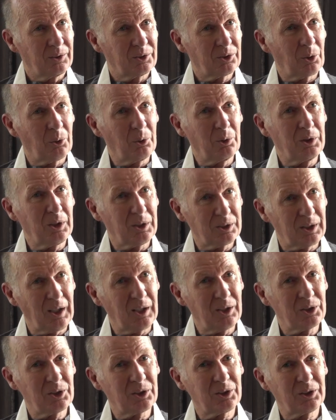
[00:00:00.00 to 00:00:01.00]
So in a
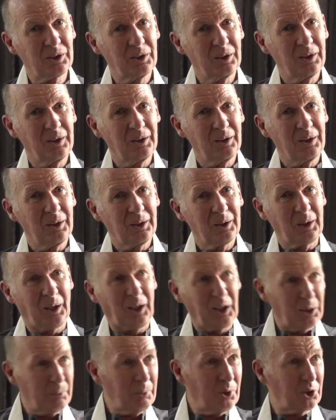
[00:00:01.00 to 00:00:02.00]
sense,
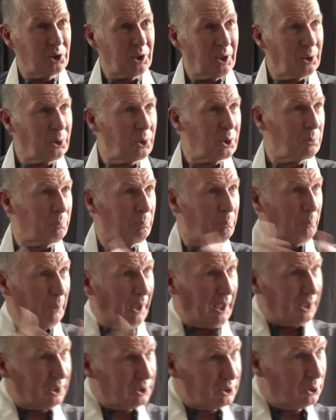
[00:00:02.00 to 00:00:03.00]
kalyanamittata goes
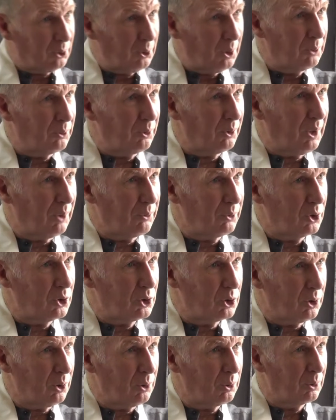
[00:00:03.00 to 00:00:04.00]
back to going for
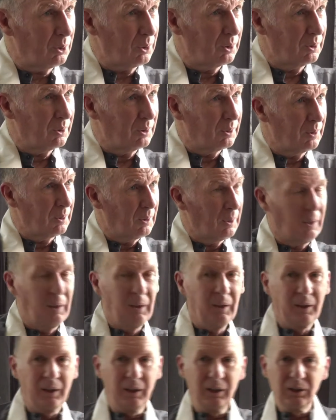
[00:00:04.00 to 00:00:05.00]
refuge too.
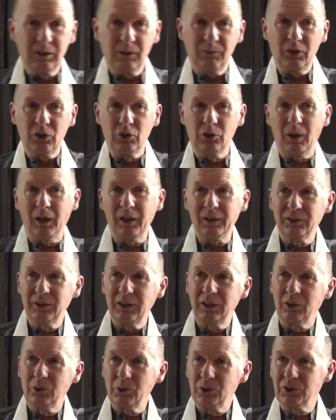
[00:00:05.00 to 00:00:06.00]

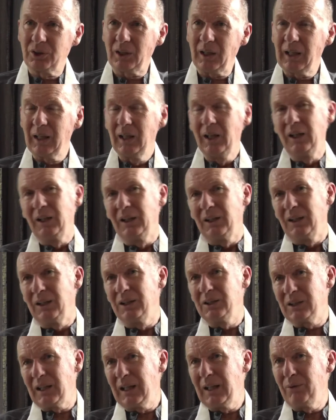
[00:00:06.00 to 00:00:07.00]
Individuality, you could say,
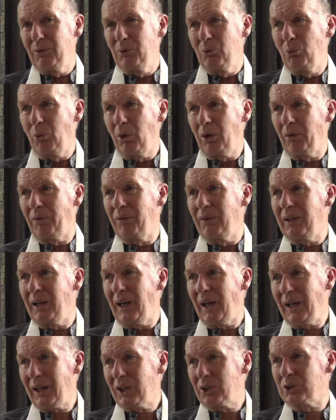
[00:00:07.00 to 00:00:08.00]
is even one of
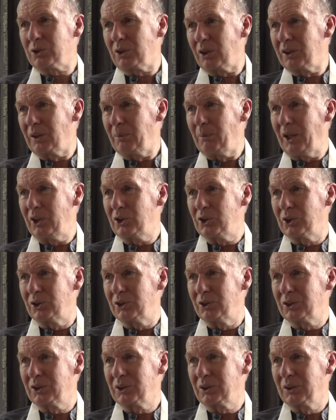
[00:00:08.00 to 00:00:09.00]
the extra
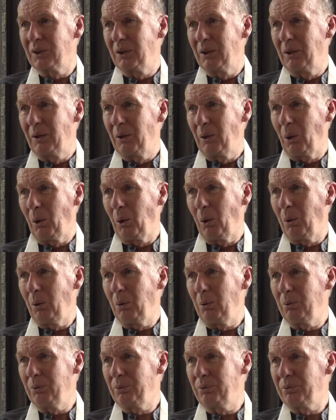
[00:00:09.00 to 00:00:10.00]
dimensions
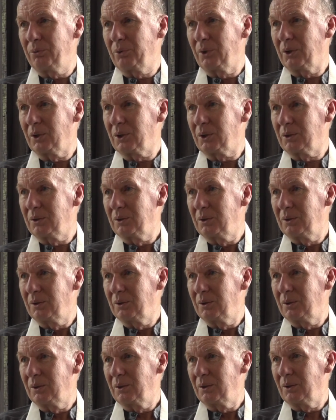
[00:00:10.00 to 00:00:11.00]
of uh,
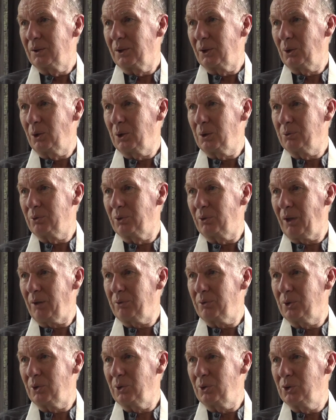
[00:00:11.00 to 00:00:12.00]
the going for
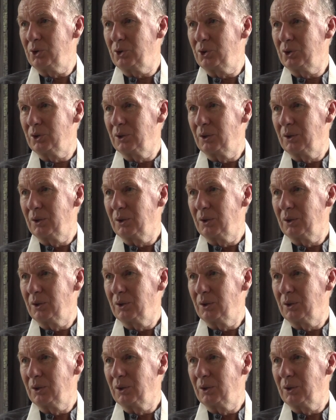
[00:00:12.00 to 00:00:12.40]
refuge.